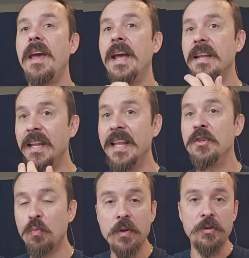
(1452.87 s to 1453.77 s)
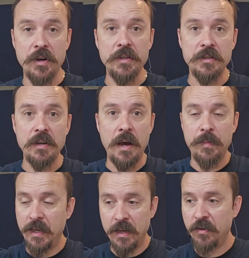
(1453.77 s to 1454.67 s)
And it is wilderness. I
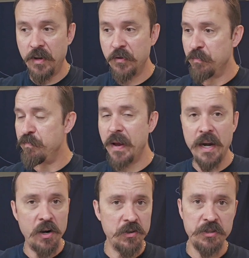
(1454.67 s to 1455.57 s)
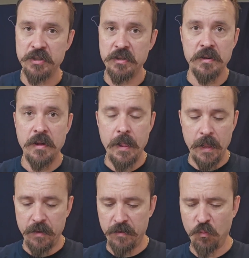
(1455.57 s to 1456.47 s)
mean, there's bears.
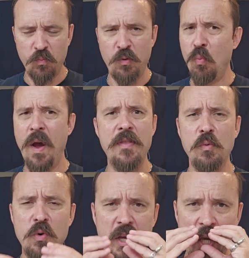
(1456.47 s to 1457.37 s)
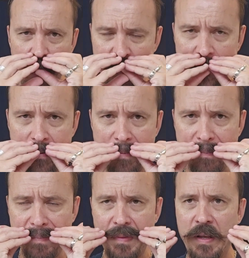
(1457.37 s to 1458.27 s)
The weather will kill you.
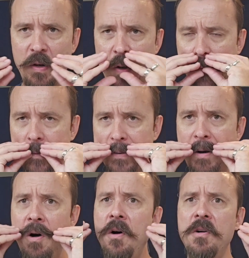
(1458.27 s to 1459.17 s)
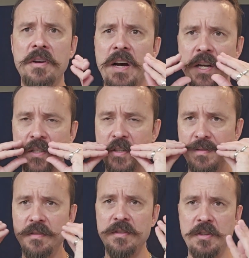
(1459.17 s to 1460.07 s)
You know, there's all kinds
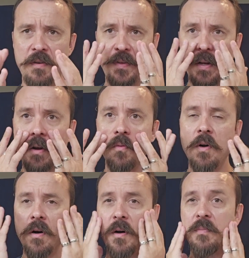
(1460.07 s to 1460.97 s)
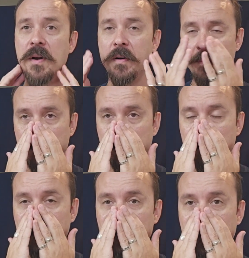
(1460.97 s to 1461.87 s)
of stuff that can go wrong up there.
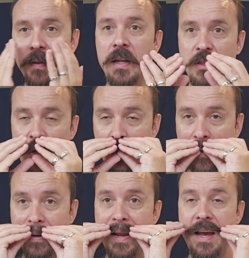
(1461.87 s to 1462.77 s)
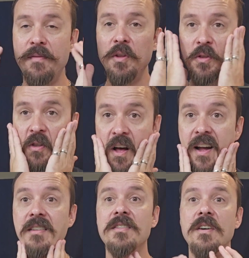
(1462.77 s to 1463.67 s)
And so you're going to have a
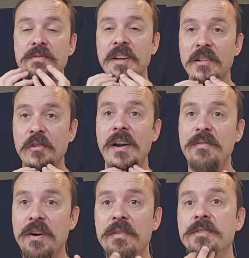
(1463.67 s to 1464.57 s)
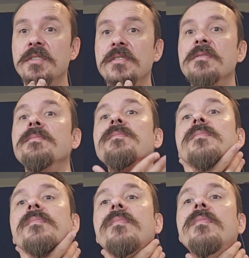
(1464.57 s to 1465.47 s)
lot of telegraph offices
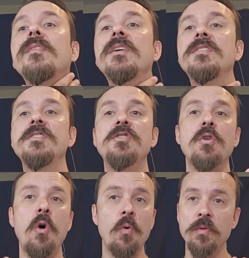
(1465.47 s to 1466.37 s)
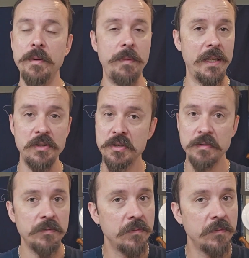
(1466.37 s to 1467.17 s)
because it's your only means